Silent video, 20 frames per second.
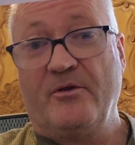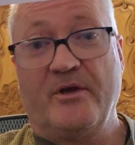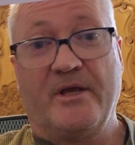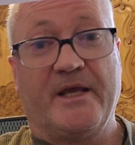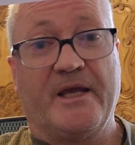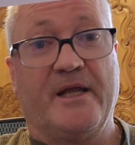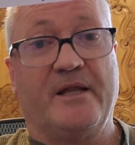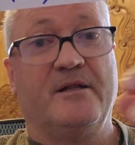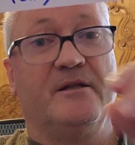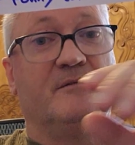
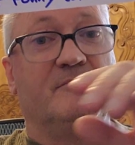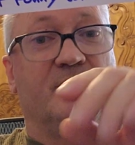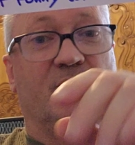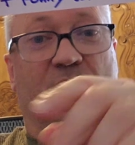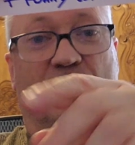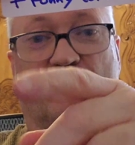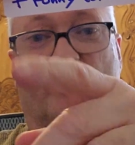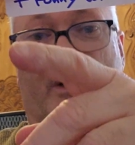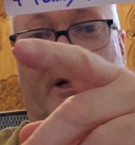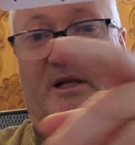Again,
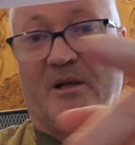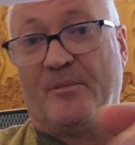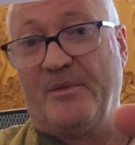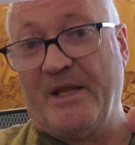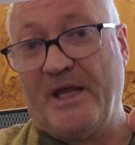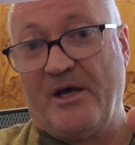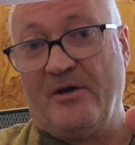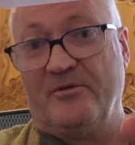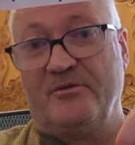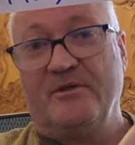don't write them
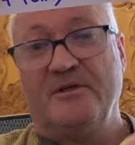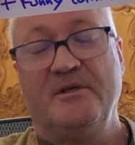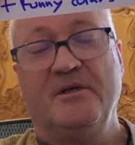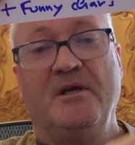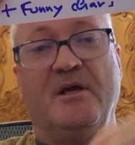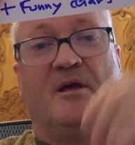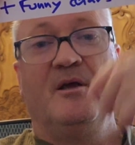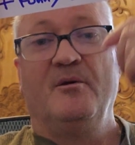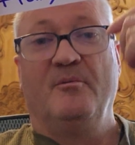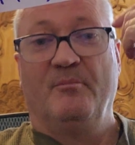down,
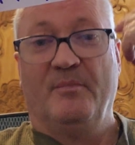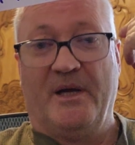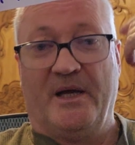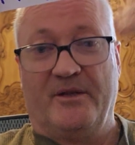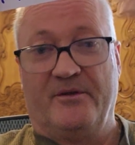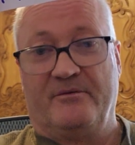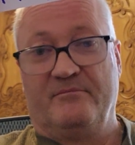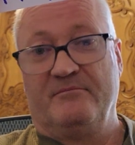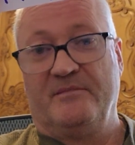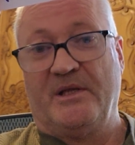
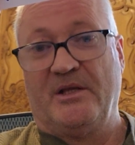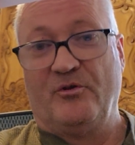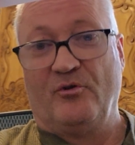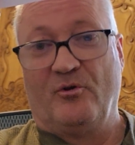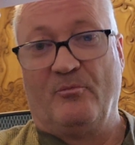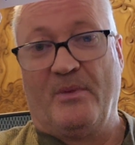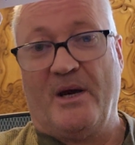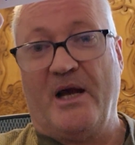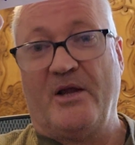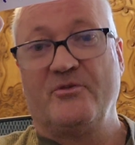but in
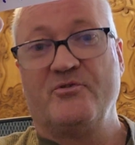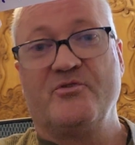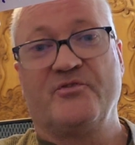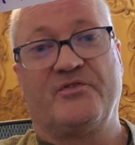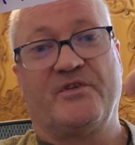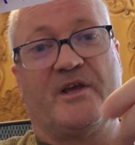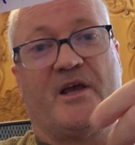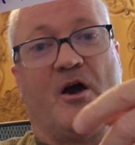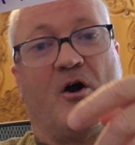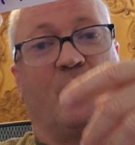your mind you
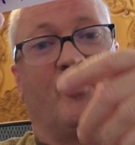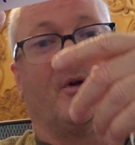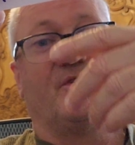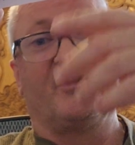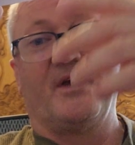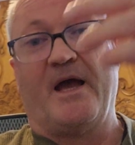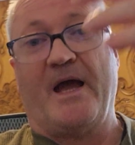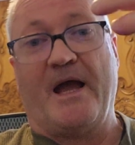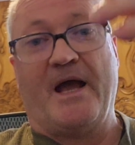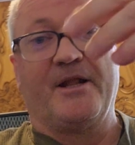say always
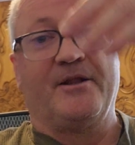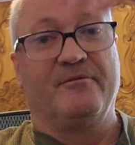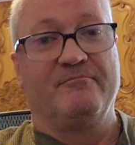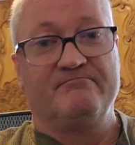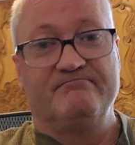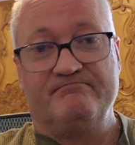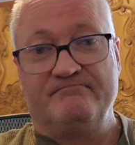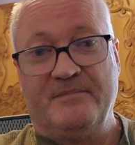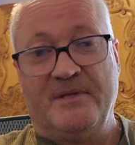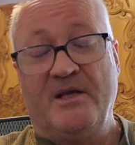
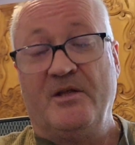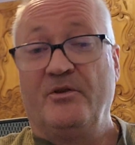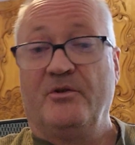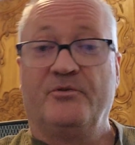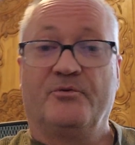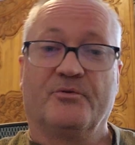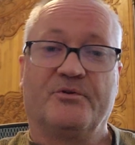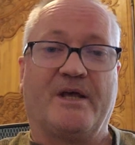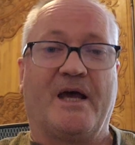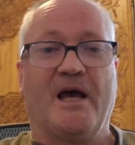
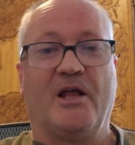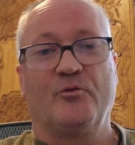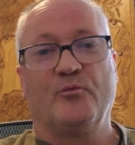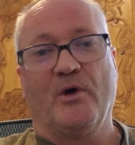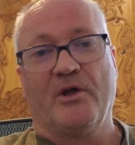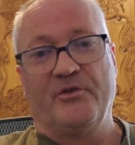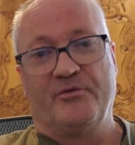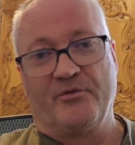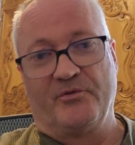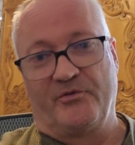don't add
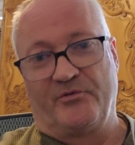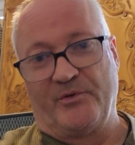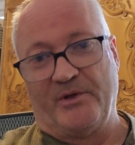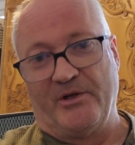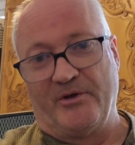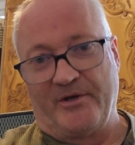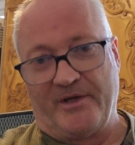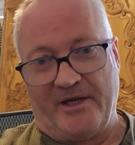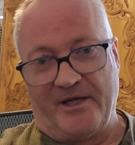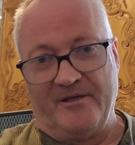1, 2, 3,
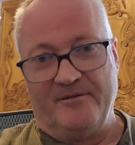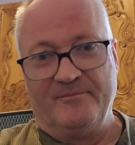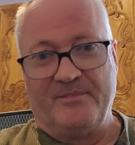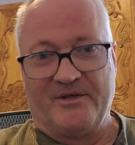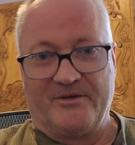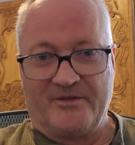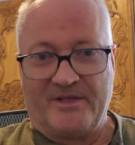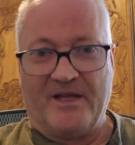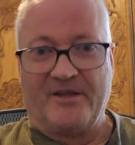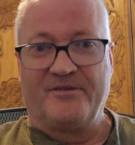okay?
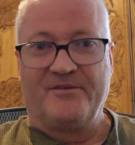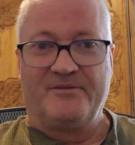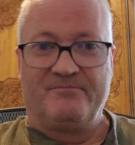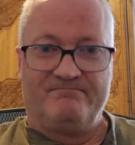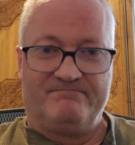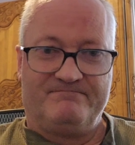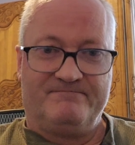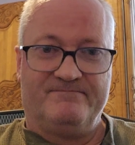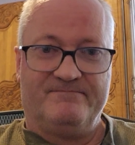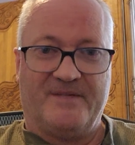Because
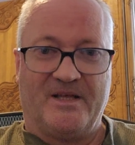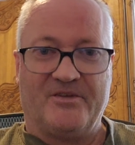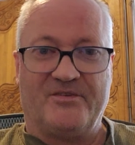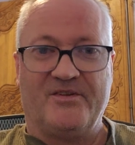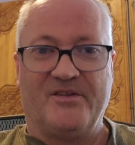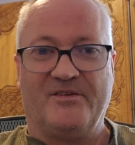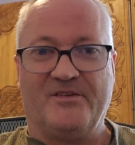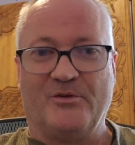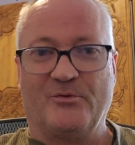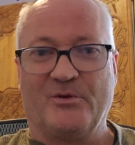that's
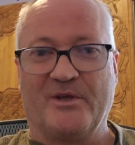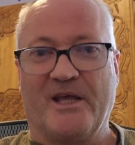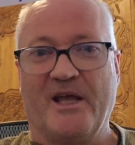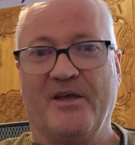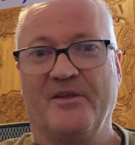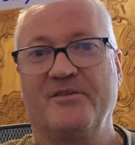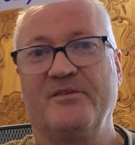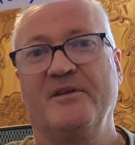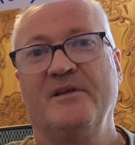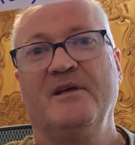easy to
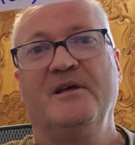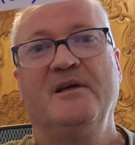guess.